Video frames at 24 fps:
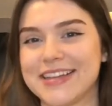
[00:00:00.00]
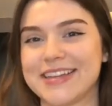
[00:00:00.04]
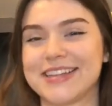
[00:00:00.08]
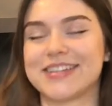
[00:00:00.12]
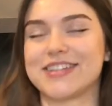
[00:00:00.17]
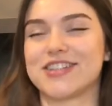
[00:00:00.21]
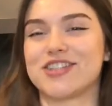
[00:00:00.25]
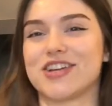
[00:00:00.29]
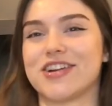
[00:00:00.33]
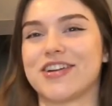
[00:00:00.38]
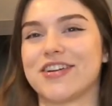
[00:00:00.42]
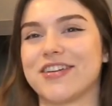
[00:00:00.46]

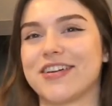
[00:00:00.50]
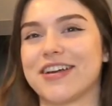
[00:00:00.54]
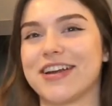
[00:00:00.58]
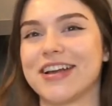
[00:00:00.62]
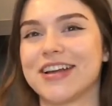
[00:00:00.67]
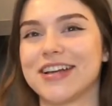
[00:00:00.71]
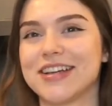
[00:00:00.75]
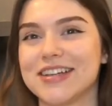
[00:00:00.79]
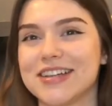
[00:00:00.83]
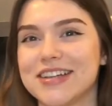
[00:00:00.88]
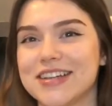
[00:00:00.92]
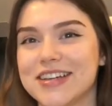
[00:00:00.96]
jittery
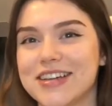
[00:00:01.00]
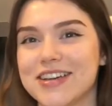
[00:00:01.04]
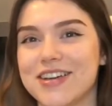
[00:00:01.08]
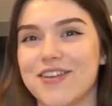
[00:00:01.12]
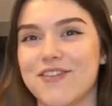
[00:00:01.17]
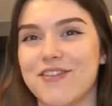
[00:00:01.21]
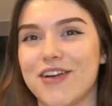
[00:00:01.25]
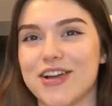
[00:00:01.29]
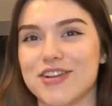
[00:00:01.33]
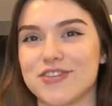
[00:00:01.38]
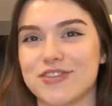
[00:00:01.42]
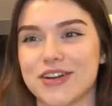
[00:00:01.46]

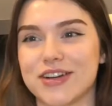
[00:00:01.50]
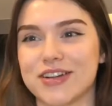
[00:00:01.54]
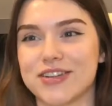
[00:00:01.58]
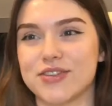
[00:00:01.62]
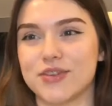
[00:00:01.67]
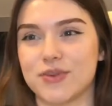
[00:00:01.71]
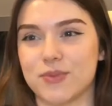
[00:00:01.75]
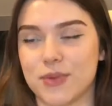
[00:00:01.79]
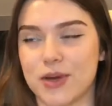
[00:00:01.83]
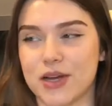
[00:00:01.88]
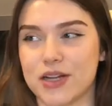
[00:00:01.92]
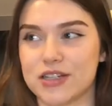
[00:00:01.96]
if I drink
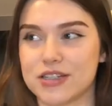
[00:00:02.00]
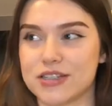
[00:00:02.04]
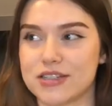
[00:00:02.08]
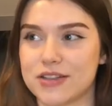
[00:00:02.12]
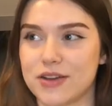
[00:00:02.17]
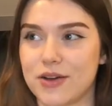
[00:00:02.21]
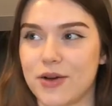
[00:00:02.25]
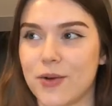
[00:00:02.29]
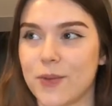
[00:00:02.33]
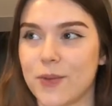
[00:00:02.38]
too much, so.